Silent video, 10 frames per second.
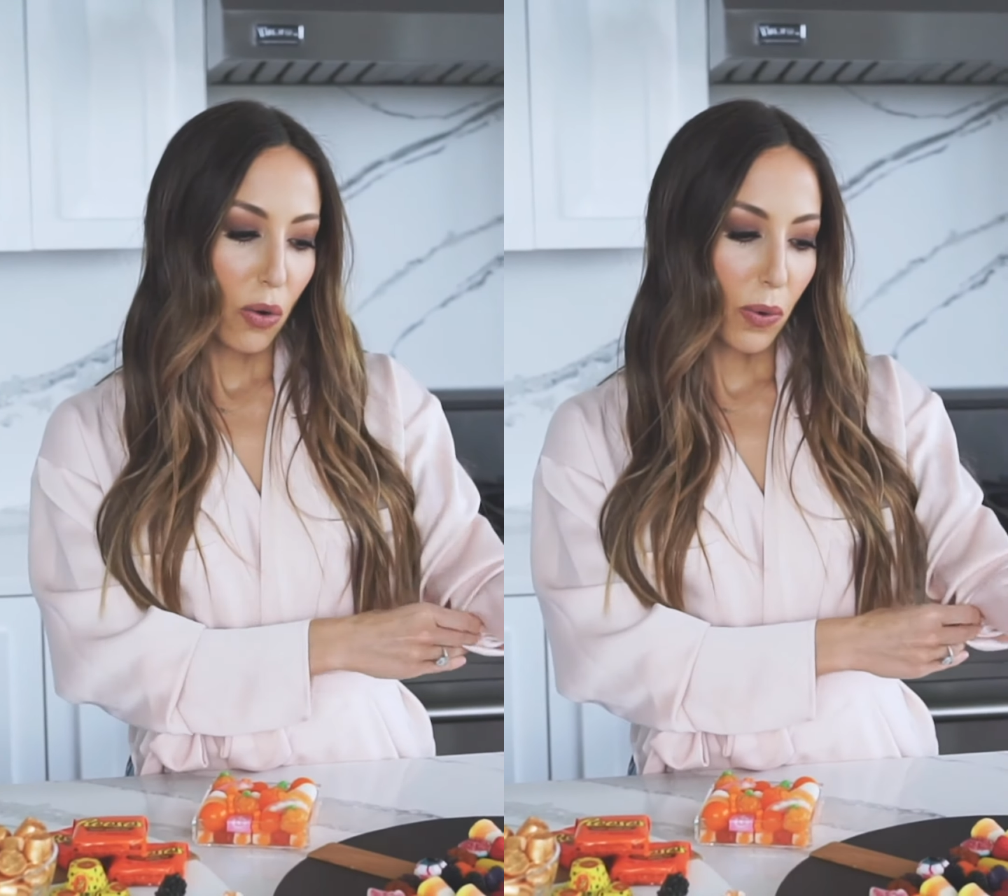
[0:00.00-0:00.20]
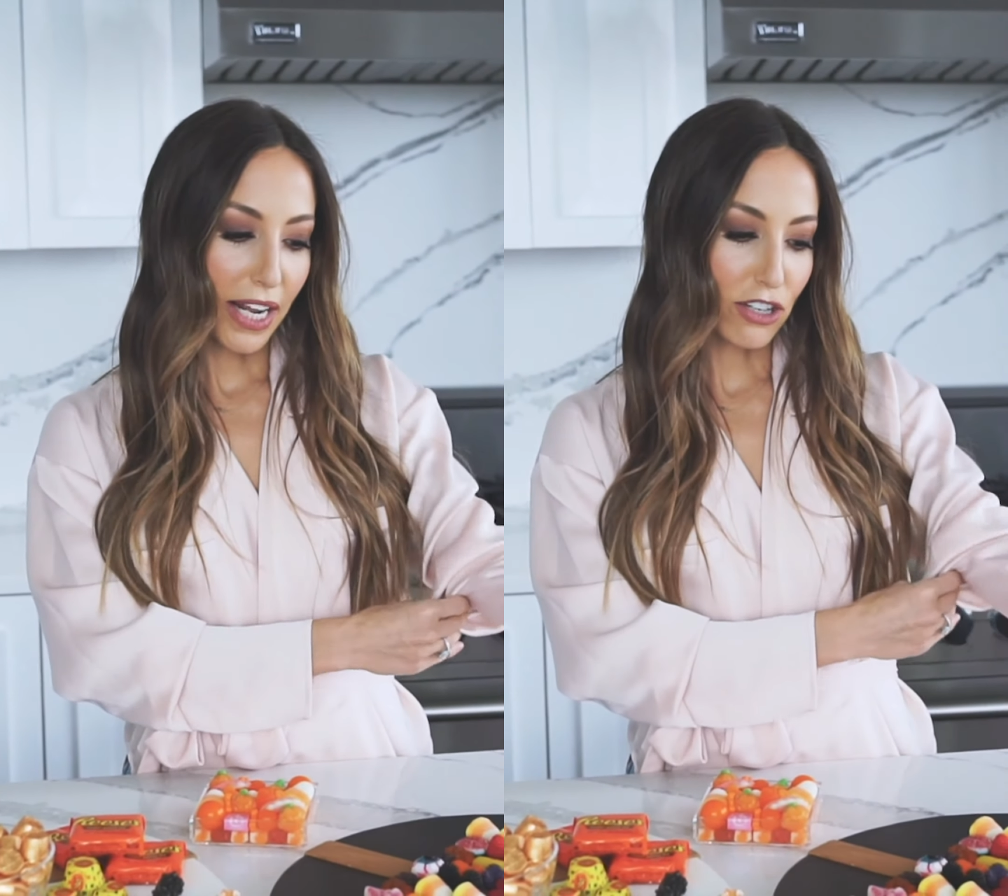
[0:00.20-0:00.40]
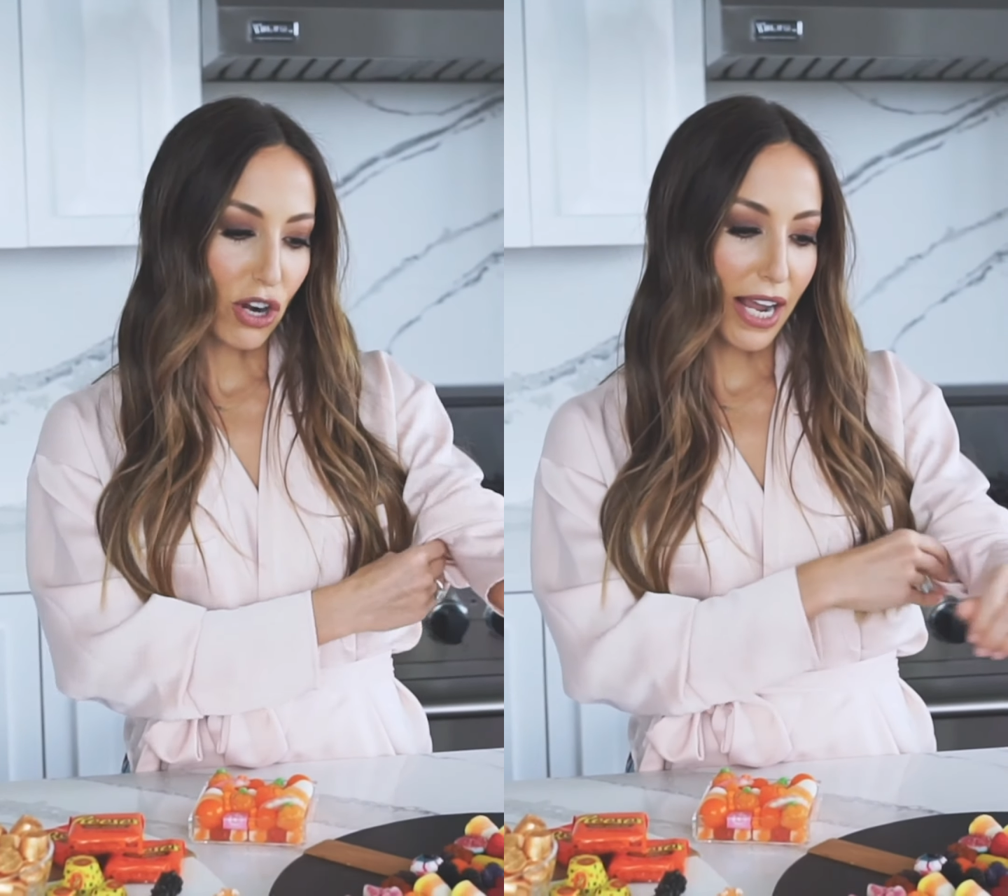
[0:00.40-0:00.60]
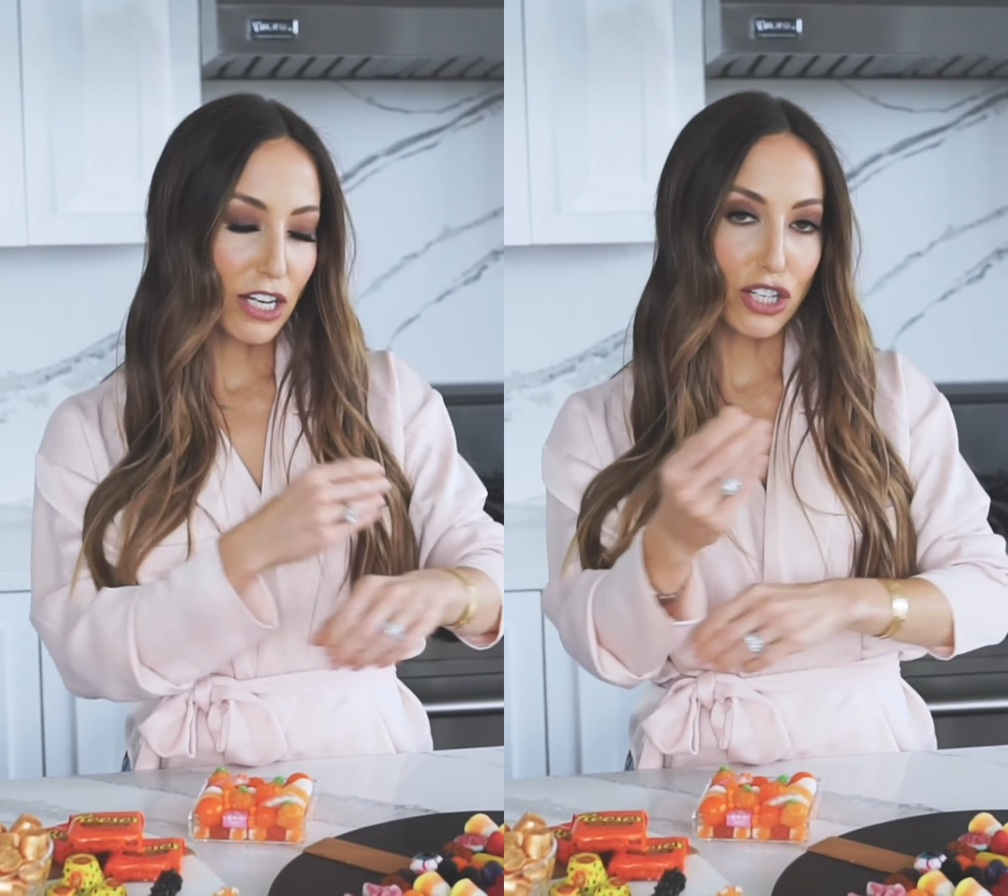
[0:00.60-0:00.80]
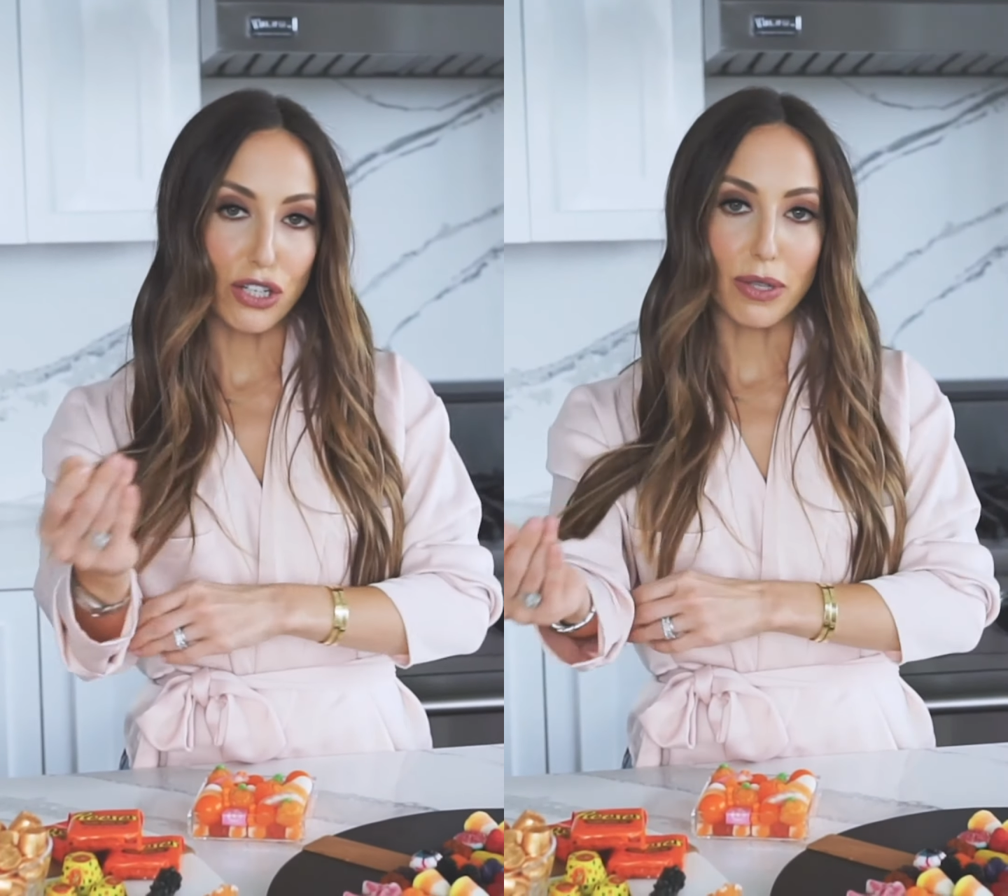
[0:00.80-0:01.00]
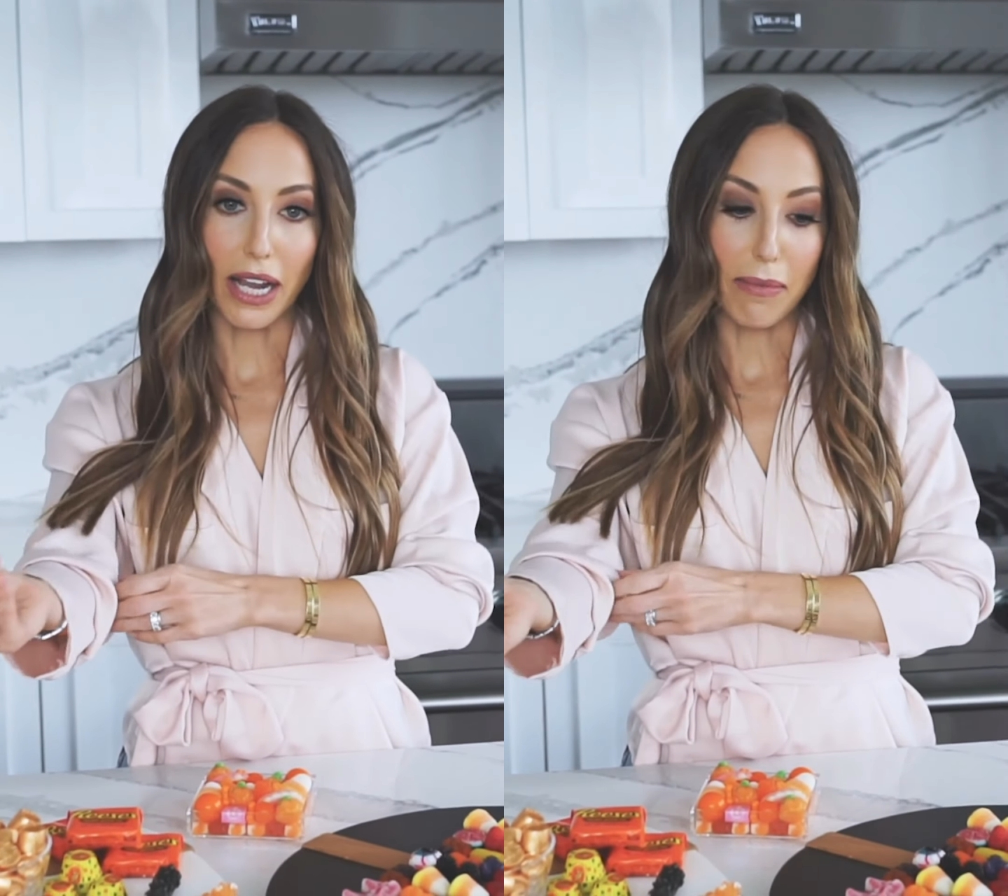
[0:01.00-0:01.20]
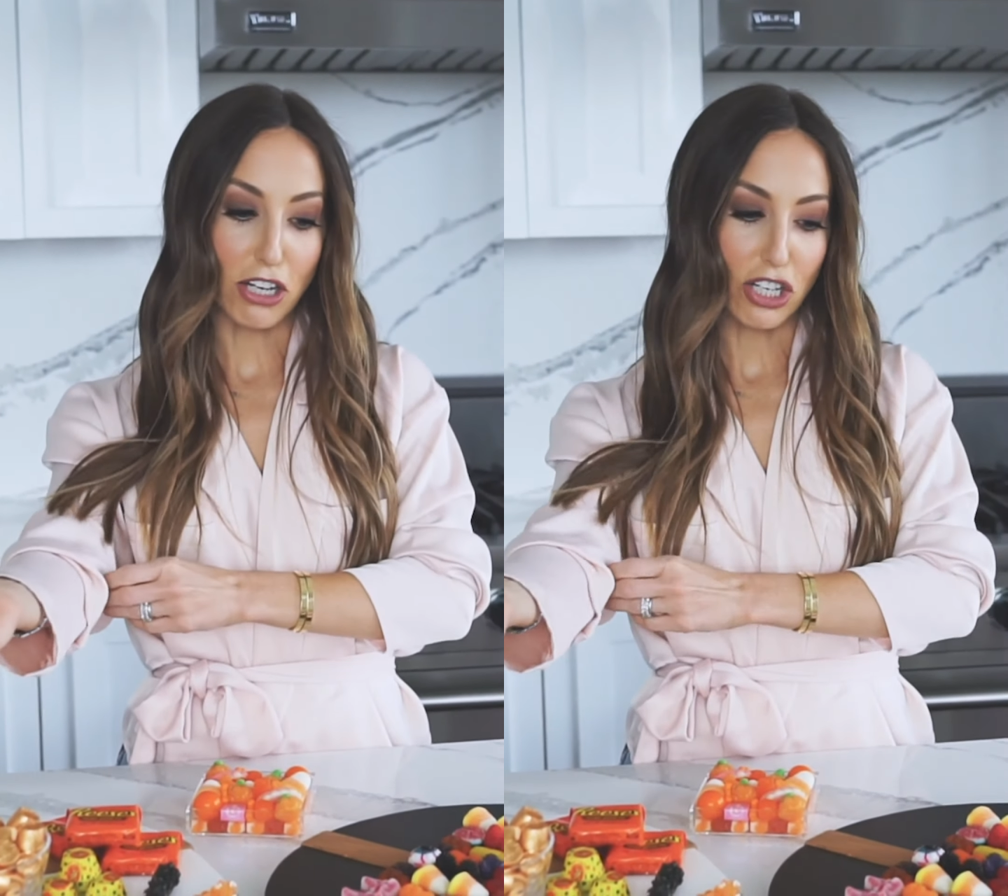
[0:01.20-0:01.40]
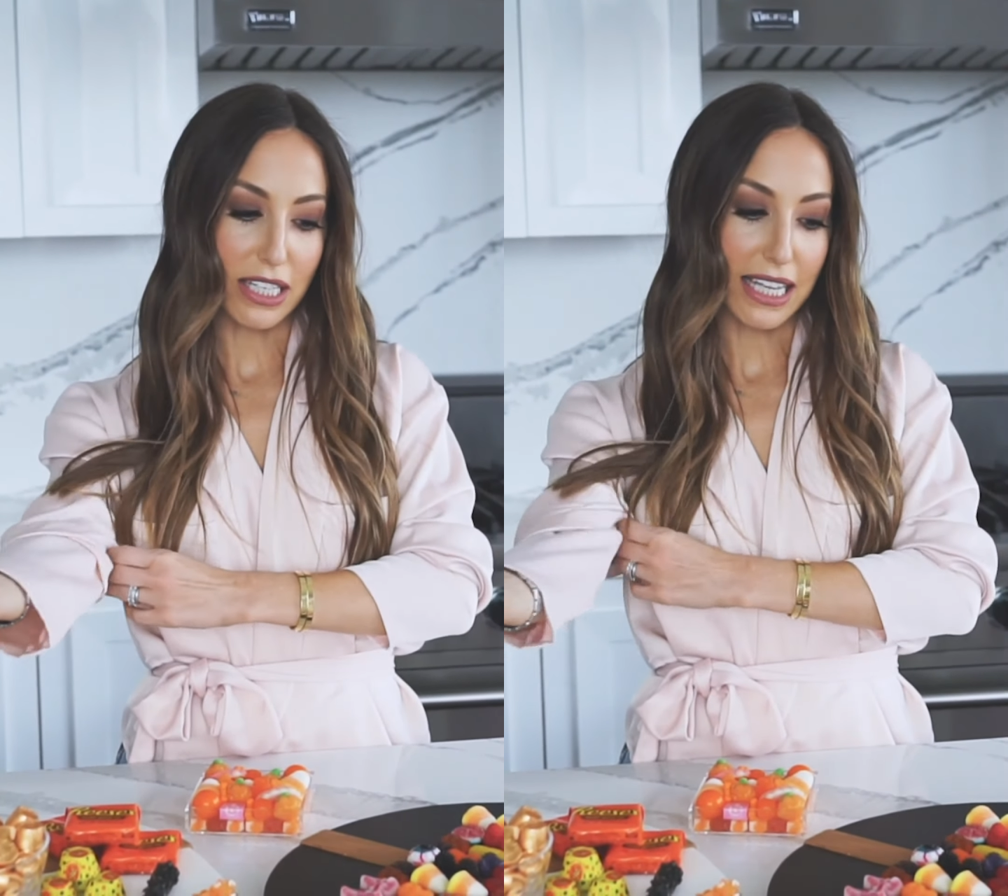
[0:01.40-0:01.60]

What I try and do, like I mentioned,